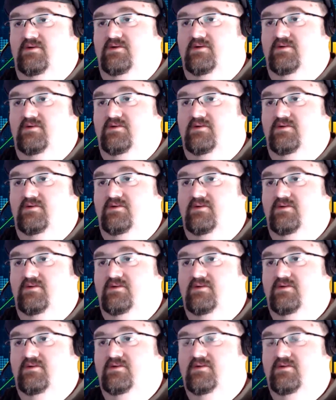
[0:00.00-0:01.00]

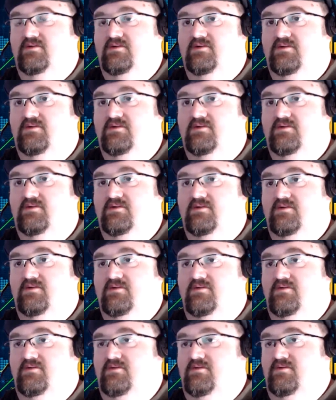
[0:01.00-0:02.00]

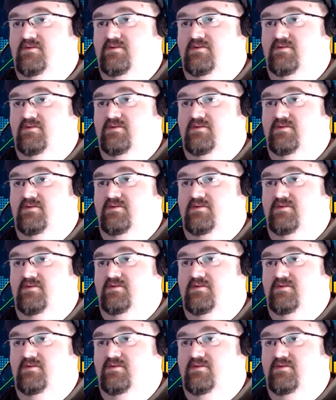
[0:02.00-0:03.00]

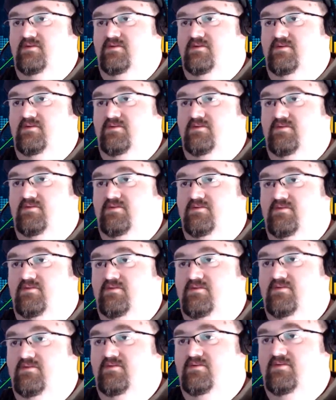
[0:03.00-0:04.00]

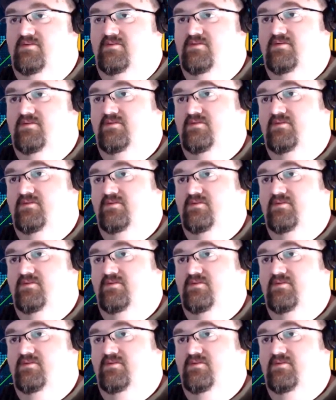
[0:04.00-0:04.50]
(no one is talking)